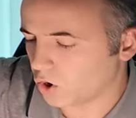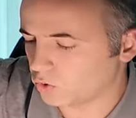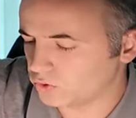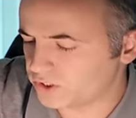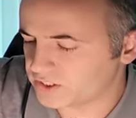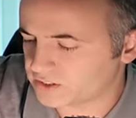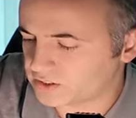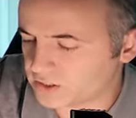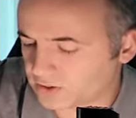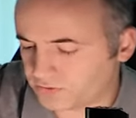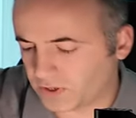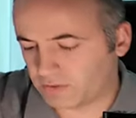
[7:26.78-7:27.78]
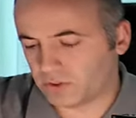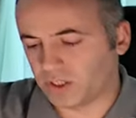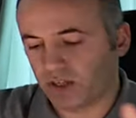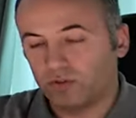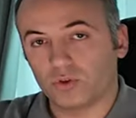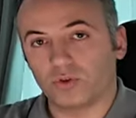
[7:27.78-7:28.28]
all this stuff, I will
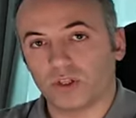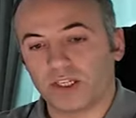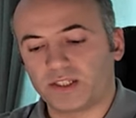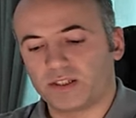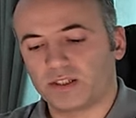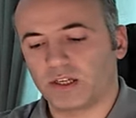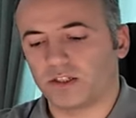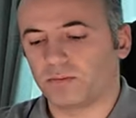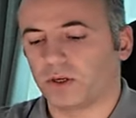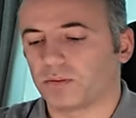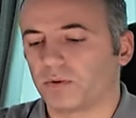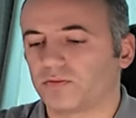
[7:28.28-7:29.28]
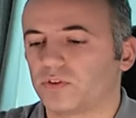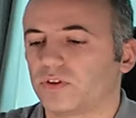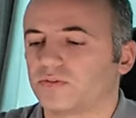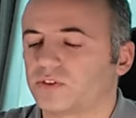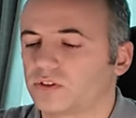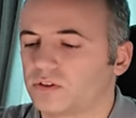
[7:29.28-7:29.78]
give you the links at the bottom of
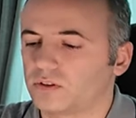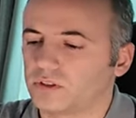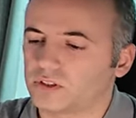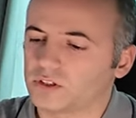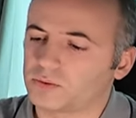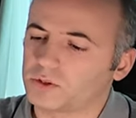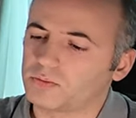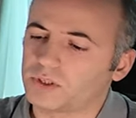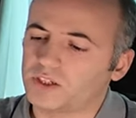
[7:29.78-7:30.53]
the description.